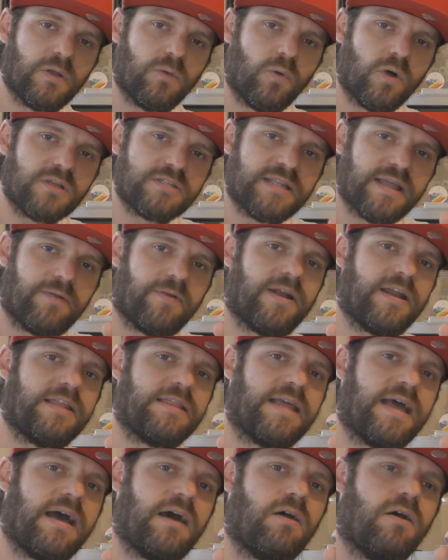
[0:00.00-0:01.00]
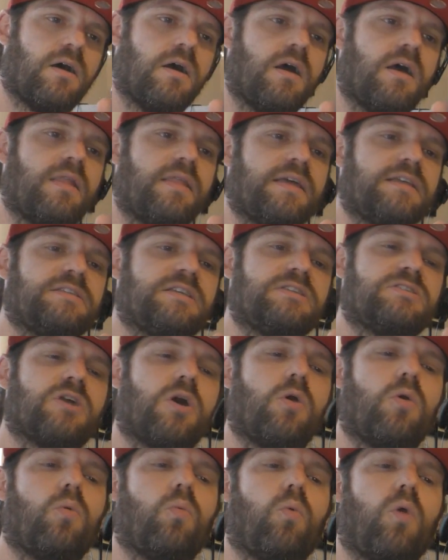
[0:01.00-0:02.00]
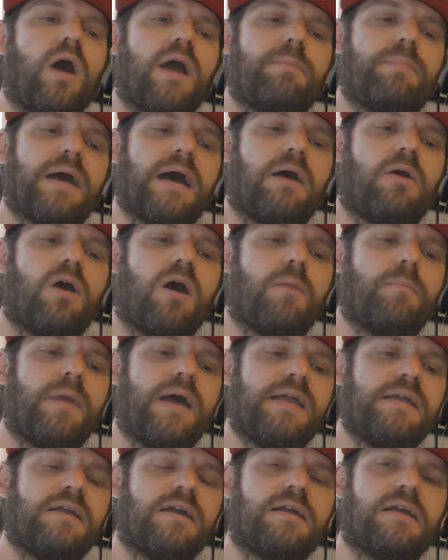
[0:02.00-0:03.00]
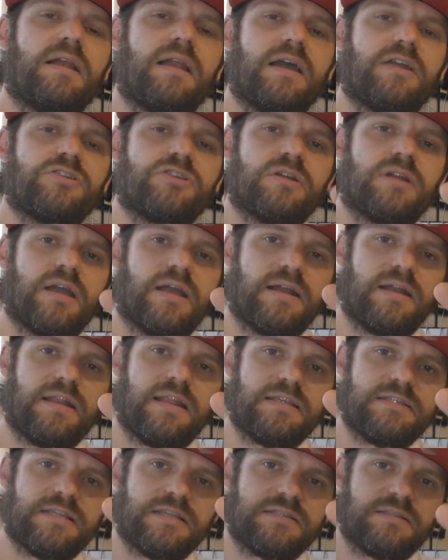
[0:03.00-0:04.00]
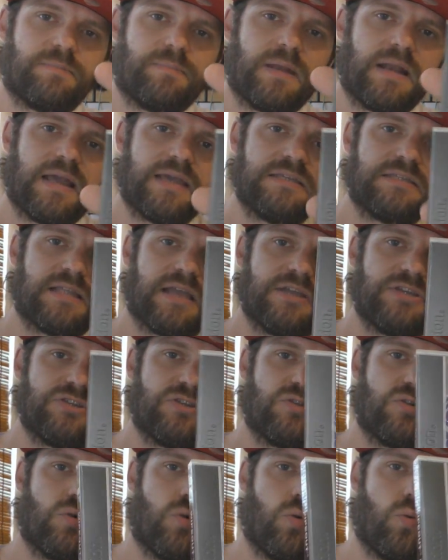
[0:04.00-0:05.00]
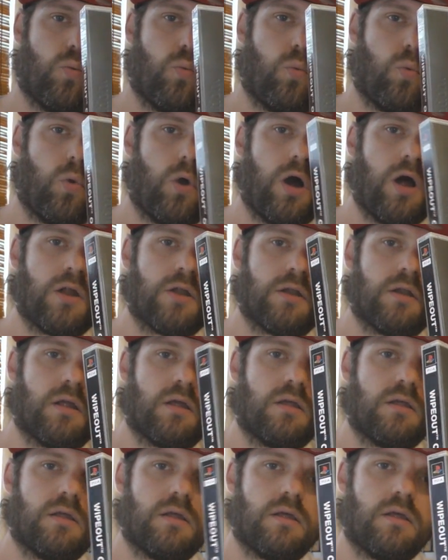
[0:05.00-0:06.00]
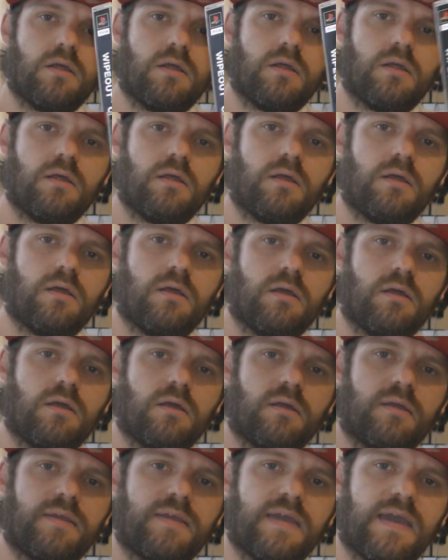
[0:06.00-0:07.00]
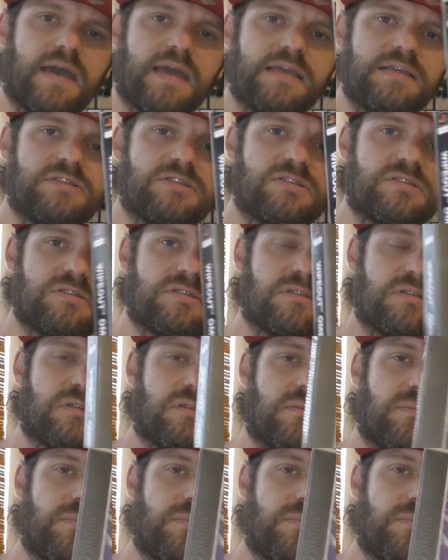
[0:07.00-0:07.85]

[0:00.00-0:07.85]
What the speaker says: Was there any doubt? This is Wipeout Omega Collection, and this is the PlayStation 1 case.